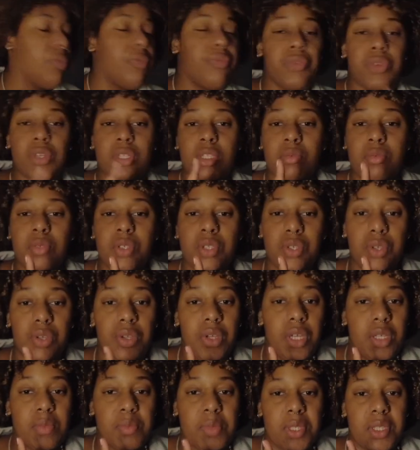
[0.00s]
but first I'm going to show
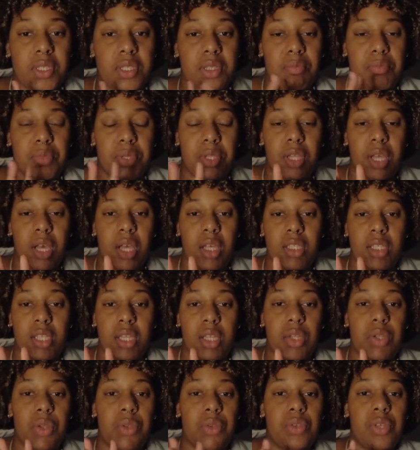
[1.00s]
you guys my supplies
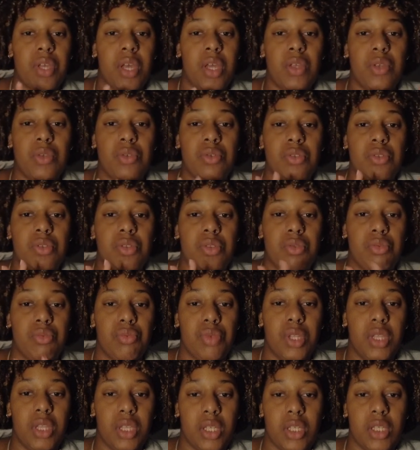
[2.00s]
that I use. I use
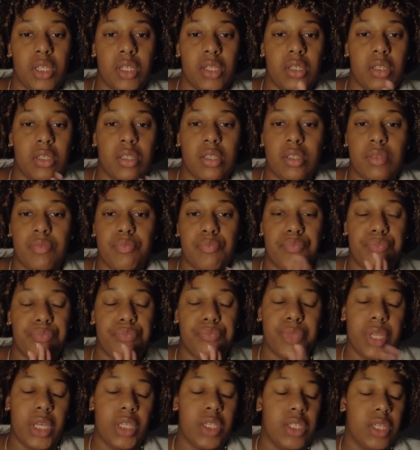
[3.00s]
three things.
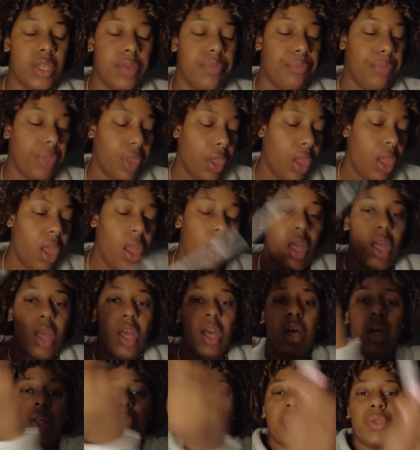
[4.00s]
That's it.
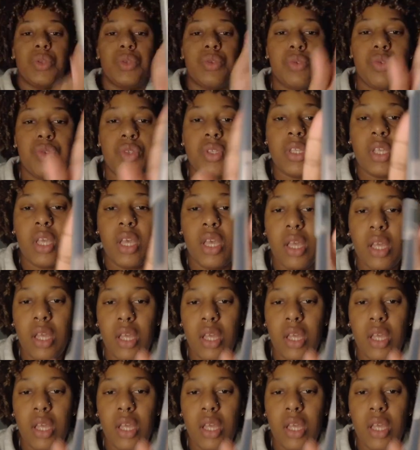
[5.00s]
I use